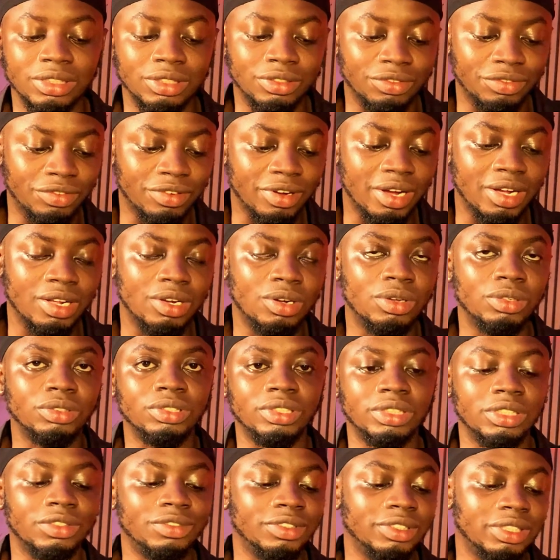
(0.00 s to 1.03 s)
a file or you
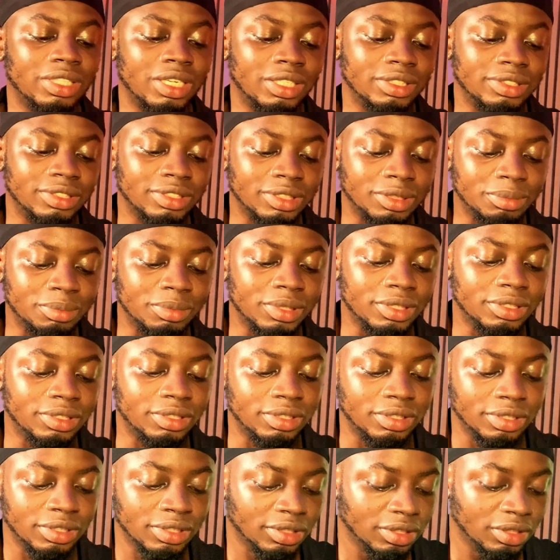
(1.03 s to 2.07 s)
save it as image.
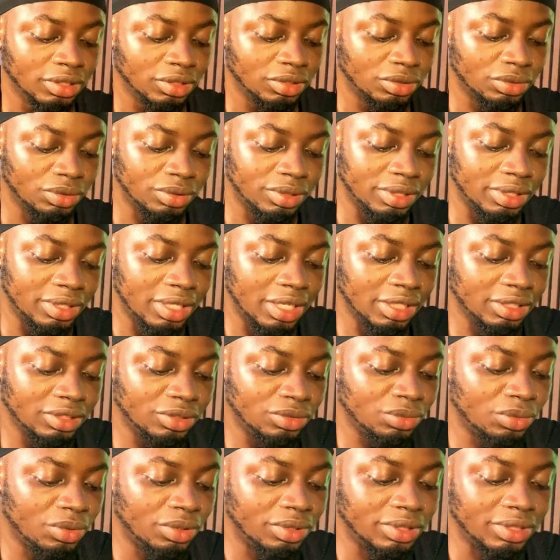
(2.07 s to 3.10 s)
So the
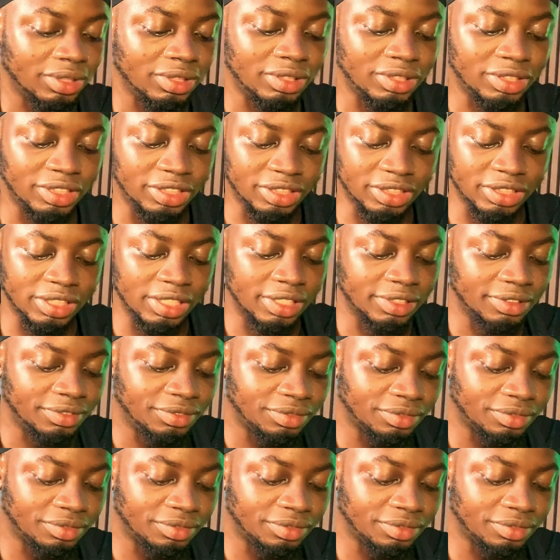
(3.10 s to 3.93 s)
next one is share.